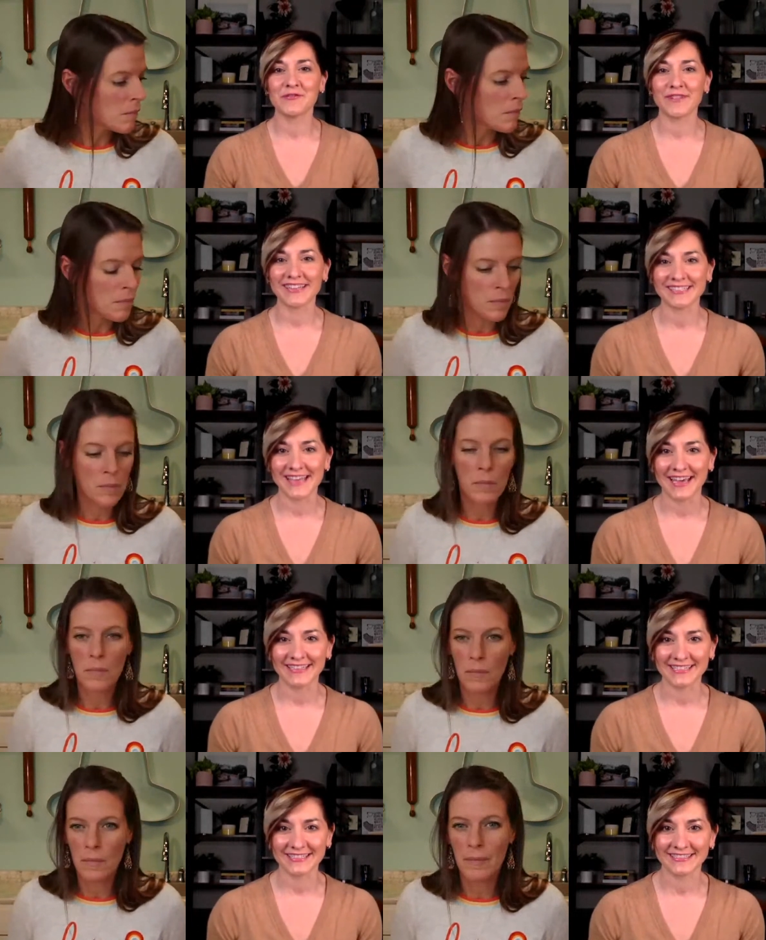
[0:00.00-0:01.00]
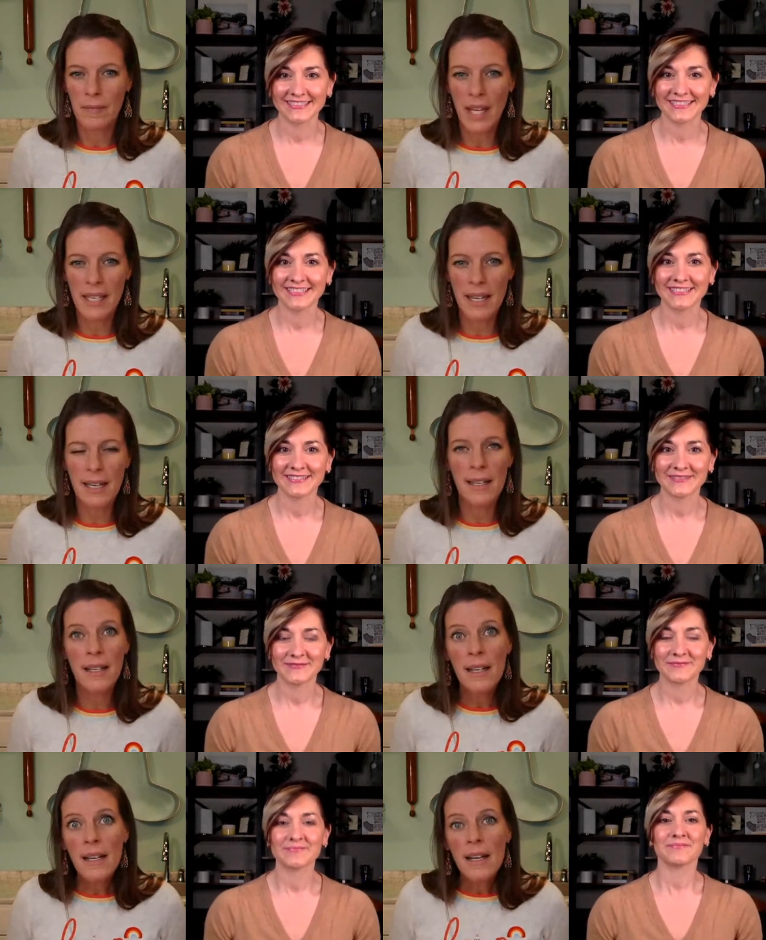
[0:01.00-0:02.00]
Speaker 1: you fix that? Yeah.
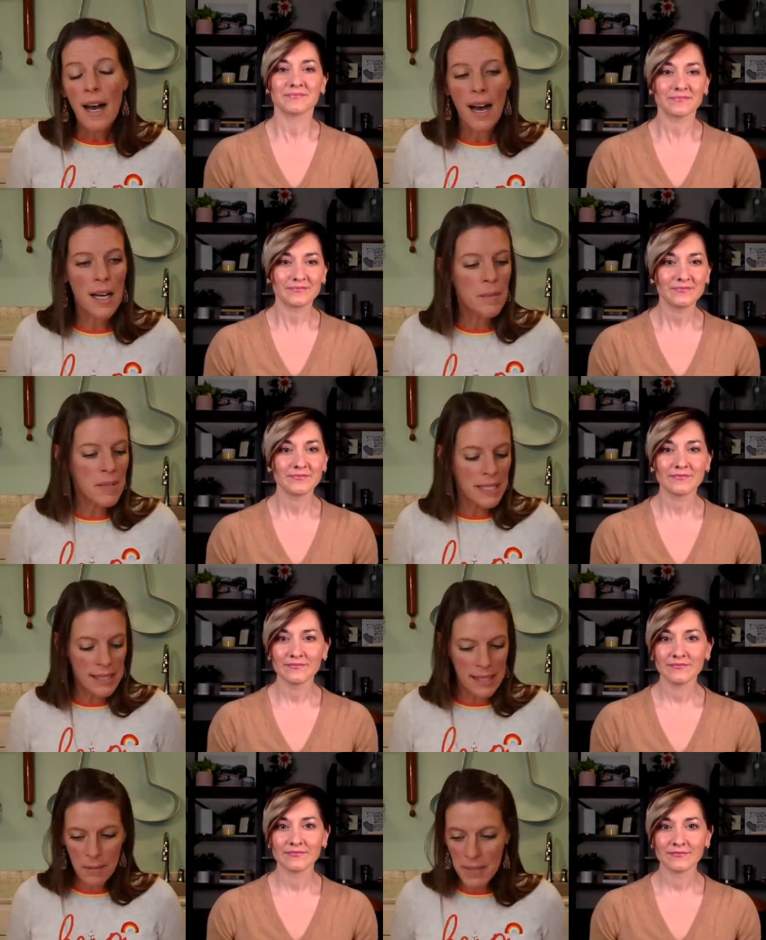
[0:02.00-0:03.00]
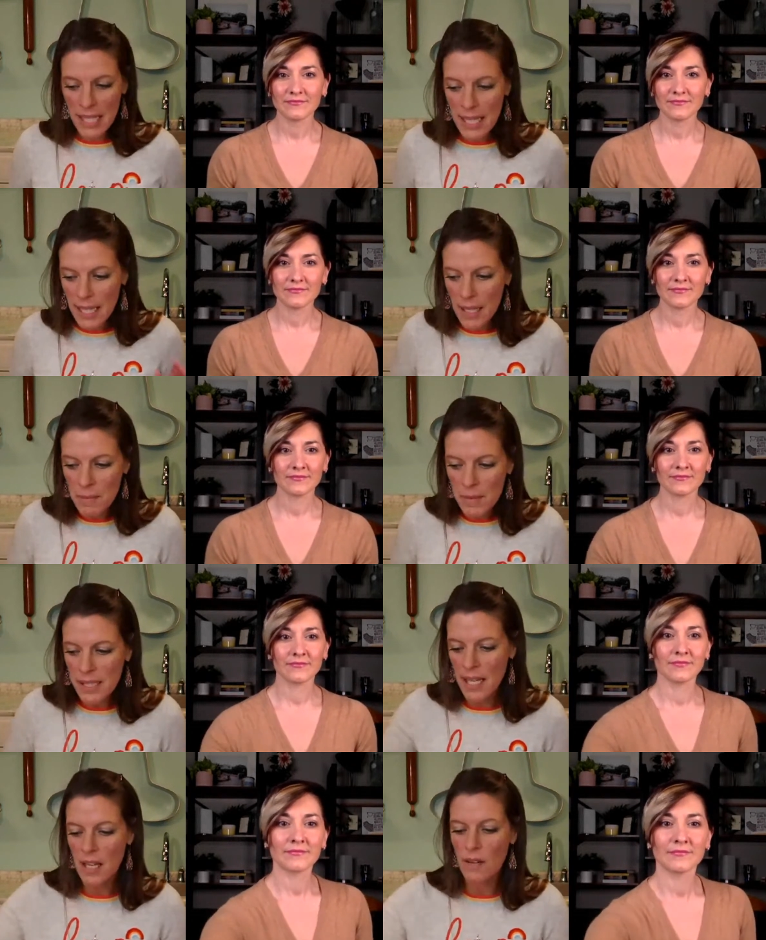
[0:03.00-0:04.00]

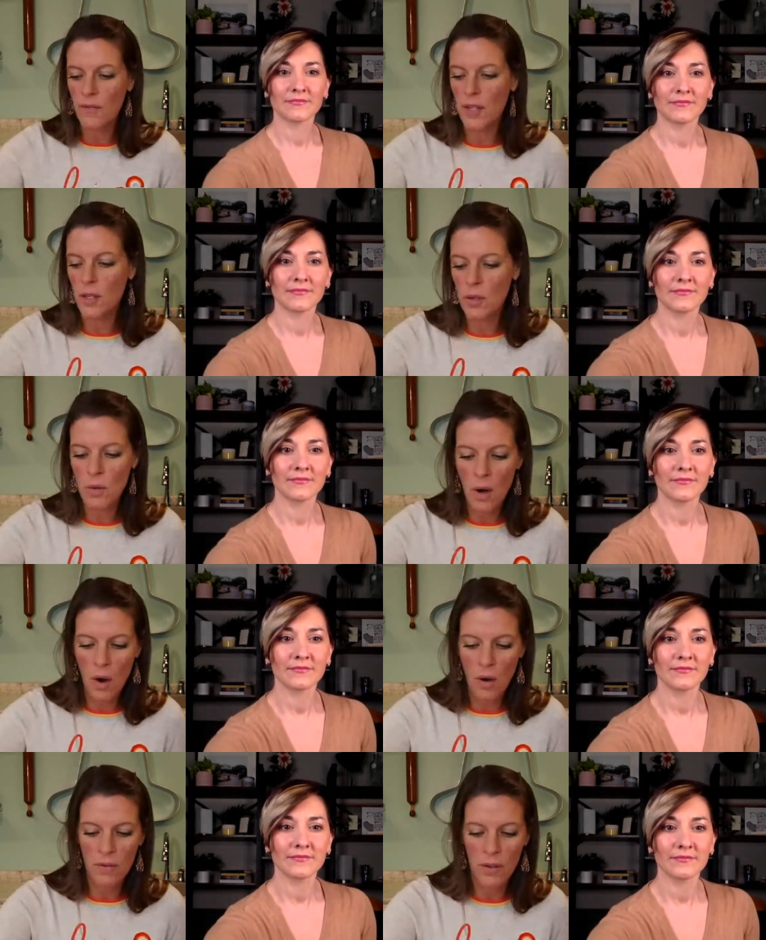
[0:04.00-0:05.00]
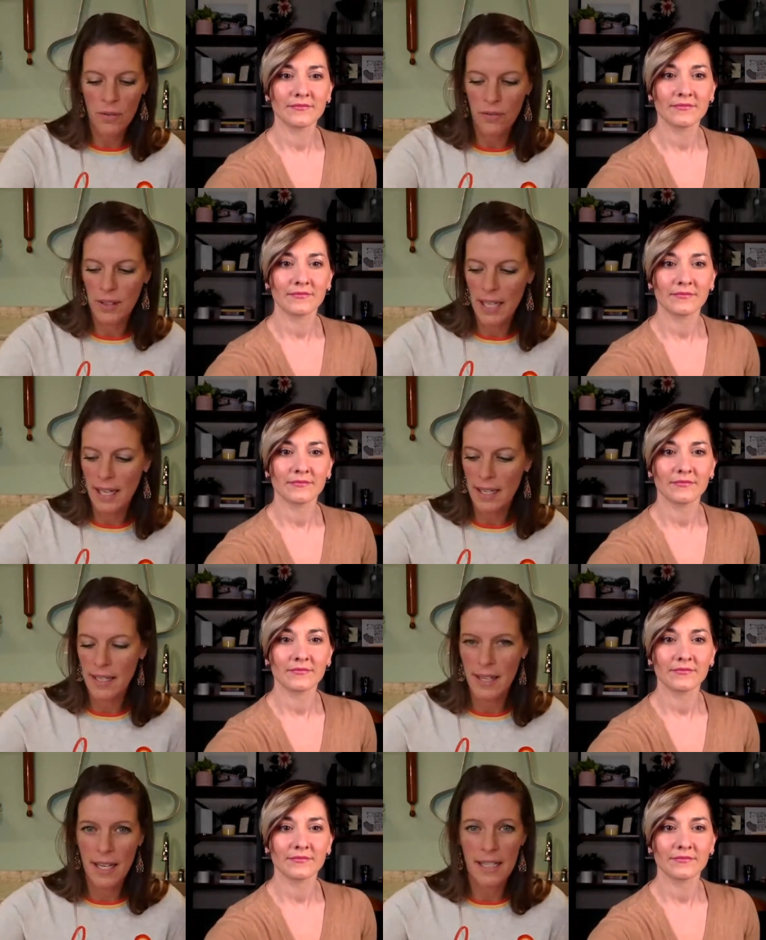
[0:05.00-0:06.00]
Sometimes if you over
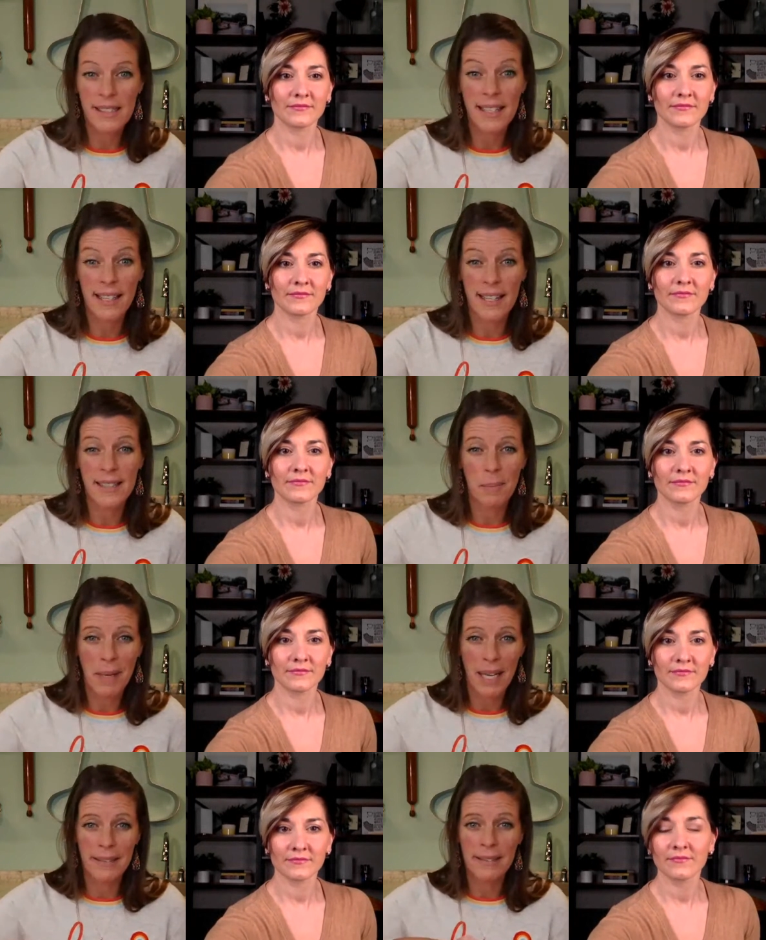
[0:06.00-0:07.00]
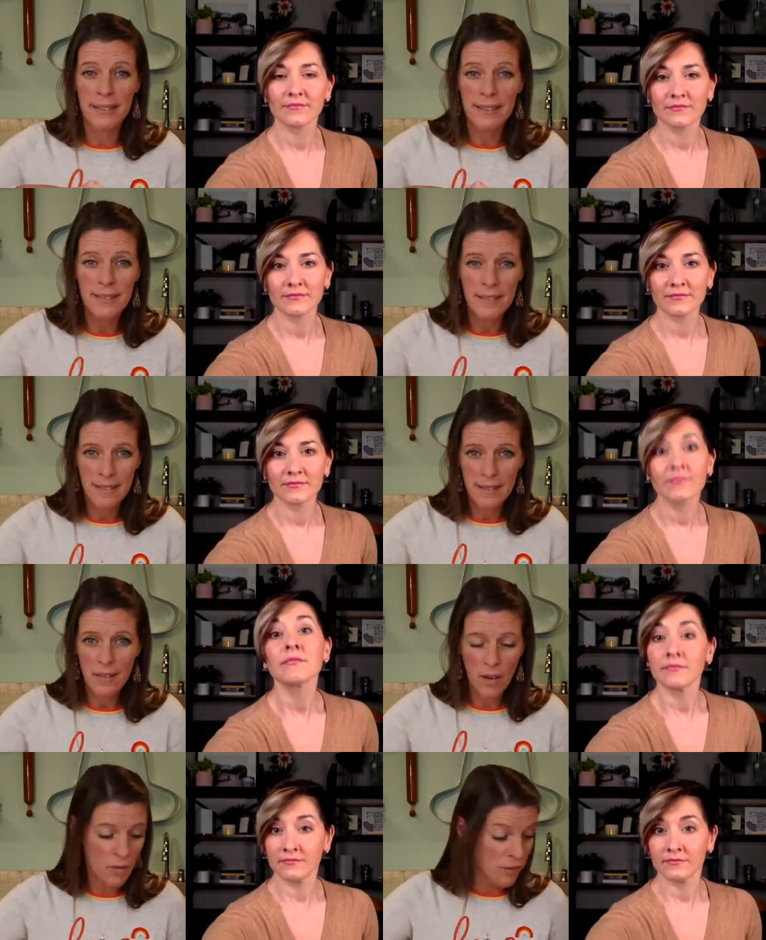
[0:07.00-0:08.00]
flood the icing, it's a minor
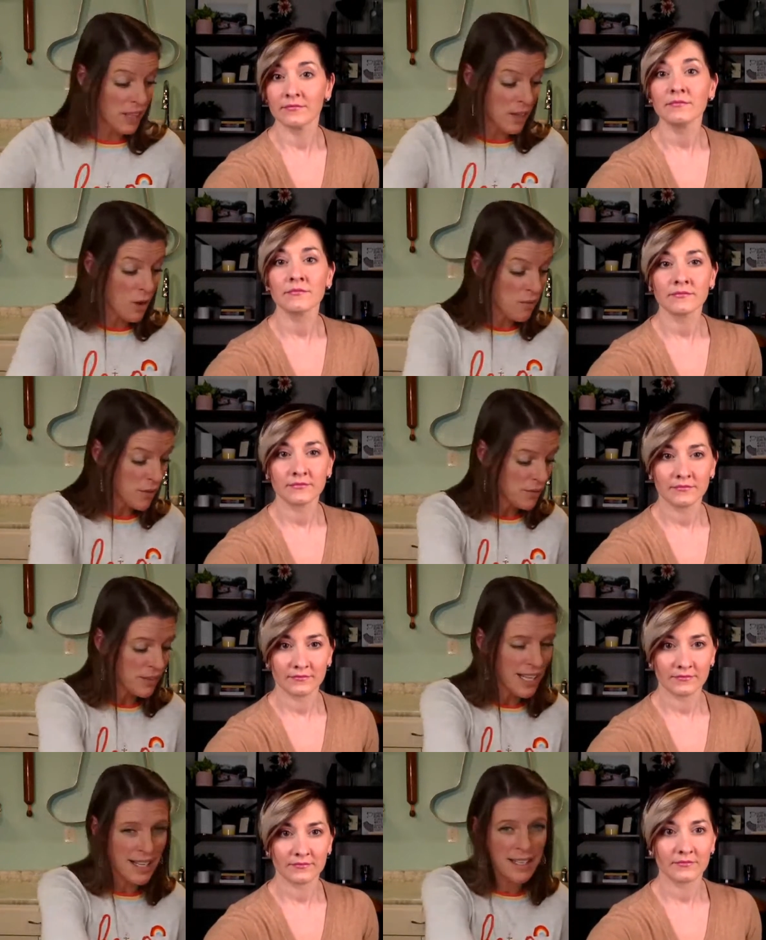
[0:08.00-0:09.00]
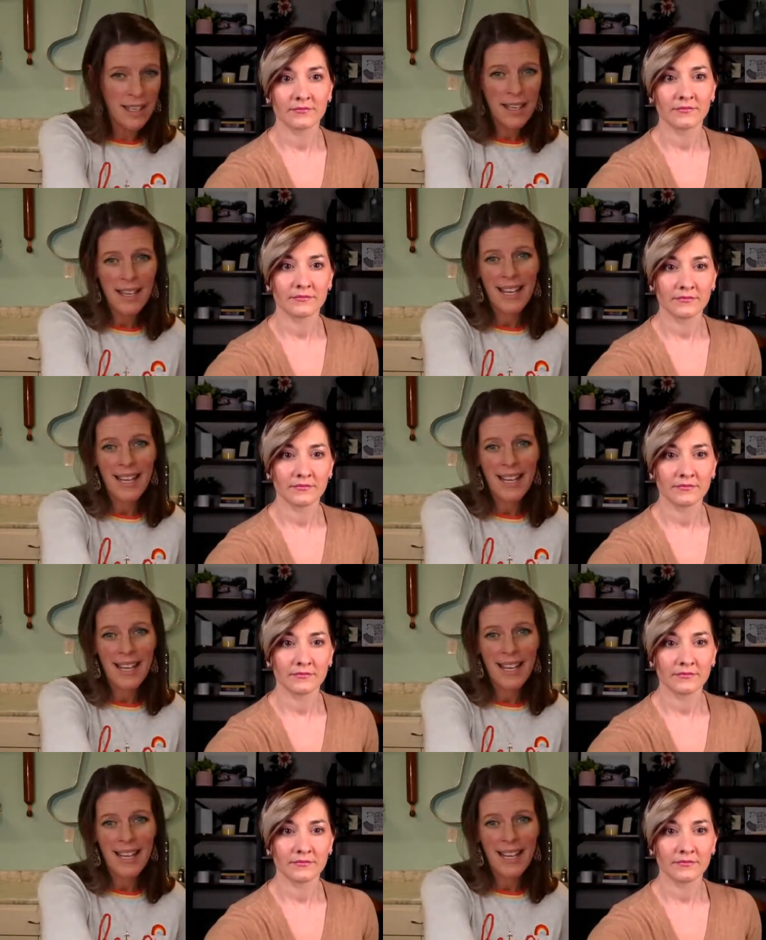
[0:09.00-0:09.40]
over flood.